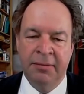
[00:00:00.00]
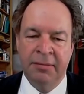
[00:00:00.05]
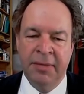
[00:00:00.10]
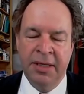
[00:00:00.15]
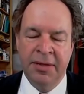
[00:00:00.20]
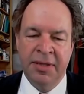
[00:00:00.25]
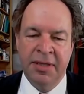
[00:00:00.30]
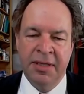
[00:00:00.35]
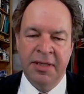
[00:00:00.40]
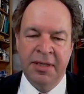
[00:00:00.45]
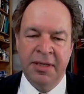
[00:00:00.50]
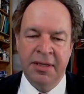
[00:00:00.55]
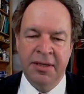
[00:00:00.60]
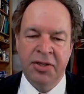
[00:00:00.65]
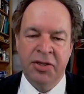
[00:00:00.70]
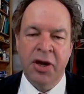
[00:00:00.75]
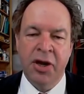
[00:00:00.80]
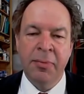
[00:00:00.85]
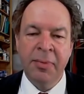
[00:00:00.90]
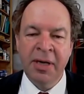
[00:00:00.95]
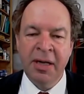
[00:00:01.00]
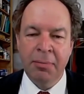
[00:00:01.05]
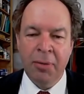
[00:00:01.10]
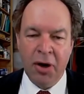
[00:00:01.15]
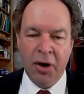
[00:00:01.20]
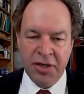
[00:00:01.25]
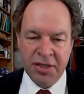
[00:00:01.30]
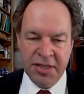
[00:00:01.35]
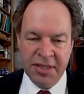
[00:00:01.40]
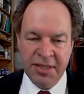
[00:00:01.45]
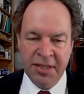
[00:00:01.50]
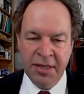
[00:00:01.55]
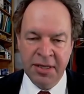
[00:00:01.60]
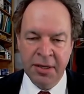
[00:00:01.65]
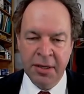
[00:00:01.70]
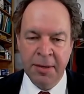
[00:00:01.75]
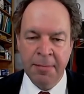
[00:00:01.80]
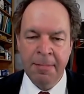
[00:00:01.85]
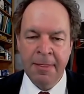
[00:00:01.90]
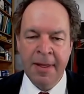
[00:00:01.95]
the terminal boxes
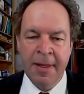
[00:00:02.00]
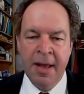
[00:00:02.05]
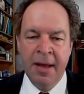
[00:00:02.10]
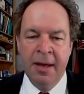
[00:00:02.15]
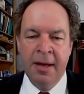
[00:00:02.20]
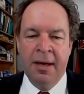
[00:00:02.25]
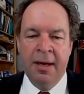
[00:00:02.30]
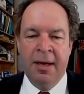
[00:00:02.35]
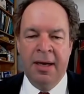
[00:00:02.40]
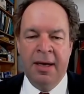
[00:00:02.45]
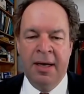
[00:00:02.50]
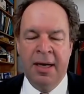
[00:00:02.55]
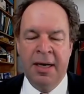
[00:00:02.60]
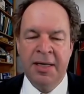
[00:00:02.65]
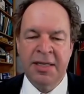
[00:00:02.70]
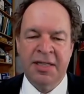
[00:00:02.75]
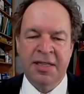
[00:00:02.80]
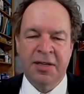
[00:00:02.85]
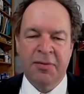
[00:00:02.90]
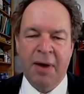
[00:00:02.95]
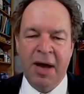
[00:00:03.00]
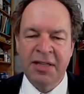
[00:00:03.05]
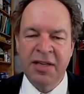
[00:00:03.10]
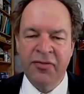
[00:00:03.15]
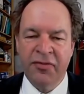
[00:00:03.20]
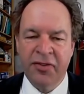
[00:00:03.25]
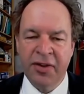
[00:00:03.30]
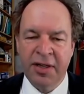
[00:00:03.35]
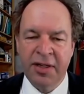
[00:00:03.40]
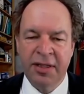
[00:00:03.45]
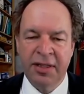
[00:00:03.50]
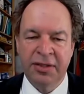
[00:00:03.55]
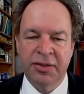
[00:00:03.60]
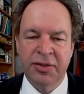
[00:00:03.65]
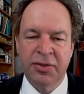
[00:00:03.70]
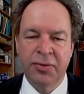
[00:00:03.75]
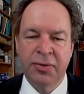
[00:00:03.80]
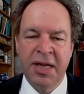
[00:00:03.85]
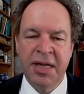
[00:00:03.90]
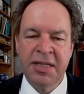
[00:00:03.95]
here. It's quite difficult
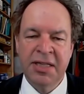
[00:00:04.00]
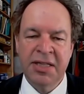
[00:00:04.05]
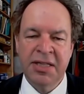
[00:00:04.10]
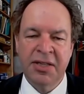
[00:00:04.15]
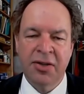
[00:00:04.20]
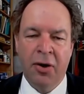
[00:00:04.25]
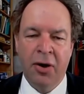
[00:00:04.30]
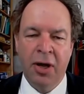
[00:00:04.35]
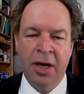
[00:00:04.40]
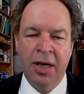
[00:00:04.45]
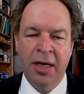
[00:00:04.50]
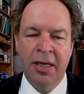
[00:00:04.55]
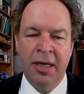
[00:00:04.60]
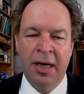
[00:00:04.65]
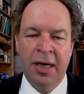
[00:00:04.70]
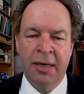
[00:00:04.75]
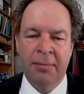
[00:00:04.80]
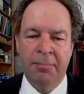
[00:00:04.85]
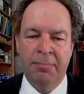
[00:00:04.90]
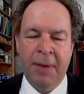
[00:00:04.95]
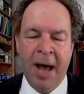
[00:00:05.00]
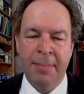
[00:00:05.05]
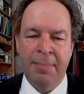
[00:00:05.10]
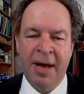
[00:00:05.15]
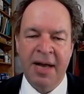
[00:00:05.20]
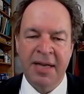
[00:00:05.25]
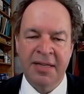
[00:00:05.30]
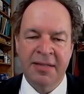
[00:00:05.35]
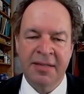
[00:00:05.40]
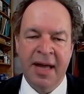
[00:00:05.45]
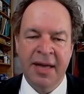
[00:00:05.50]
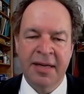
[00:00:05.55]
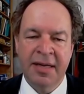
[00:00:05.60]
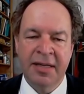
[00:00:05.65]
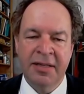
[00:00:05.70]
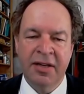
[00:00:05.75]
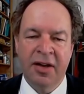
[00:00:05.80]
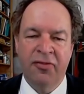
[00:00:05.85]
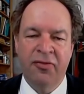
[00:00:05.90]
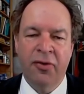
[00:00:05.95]
to install a bypass
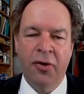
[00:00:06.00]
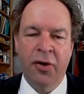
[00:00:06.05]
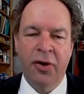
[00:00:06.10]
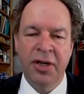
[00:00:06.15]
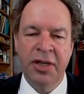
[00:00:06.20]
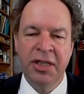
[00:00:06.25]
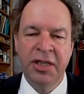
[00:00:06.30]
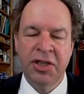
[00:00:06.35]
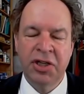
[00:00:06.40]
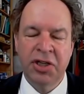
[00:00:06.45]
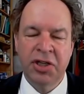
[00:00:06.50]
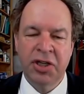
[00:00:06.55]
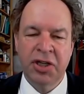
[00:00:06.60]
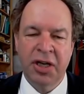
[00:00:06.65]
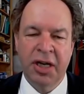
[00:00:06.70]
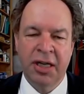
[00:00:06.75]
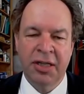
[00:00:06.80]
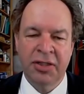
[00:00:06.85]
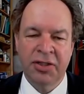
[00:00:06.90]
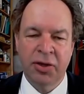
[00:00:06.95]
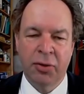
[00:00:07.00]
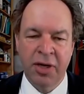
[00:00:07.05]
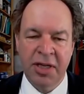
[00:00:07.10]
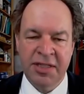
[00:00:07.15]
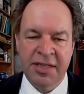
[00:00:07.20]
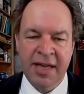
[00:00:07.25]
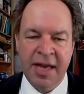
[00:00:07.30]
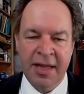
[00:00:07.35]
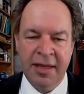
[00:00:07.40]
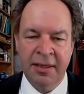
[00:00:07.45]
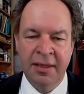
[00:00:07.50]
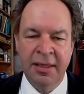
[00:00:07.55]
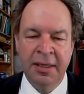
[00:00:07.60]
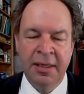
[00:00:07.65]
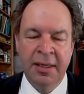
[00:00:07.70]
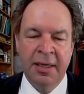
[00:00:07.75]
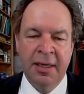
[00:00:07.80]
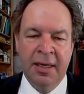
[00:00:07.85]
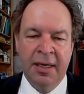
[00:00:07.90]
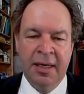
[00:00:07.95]
diode for each solar cell.
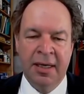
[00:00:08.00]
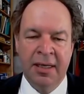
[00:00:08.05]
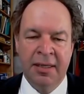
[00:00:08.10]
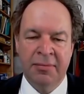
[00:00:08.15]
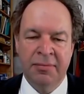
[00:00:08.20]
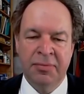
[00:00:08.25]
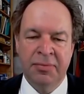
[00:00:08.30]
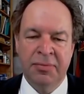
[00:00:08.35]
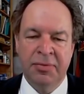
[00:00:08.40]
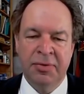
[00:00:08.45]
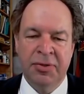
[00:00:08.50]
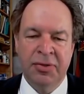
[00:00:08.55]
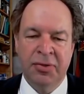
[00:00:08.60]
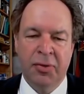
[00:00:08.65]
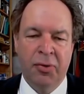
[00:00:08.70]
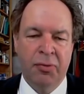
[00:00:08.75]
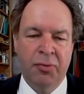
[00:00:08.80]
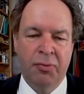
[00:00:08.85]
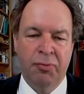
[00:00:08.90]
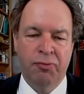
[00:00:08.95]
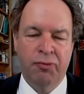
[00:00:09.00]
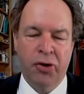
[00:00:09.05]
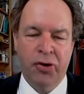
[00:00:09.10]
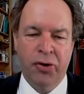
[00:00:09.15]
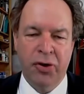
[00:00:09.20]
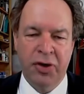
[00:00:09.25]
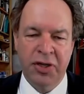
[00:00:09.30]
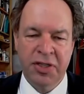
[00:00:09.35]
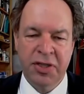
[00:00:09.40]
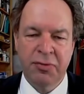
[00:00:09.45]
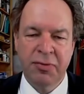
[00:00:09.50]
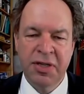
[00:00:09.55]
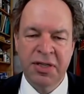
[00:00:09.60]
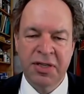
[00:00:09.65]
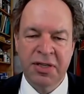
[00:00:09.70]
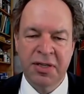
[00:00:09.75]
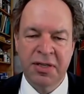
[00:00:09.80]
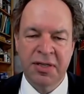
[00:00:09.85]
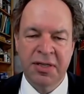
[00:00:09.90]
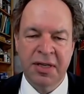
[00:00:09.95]
So for cost
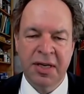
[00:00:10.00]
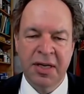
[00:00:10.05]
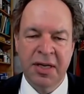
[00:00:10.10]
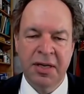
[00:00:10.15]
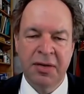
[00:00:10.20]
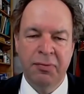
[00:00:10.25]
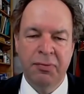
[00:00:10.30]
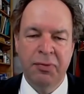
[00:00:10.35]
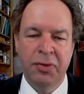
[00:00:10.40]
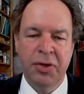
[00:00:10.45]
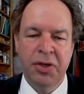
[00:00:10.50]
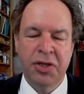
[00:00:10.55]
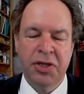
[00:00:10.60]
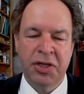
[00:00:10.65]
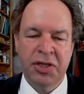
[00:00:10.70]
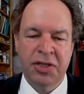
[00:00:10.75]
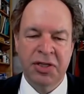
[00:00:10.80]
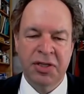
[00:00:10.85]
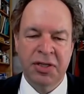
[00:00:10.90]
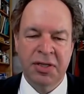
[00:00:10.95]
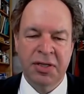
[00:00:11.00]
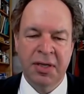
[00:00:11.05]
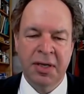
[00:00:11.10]
reasons, we just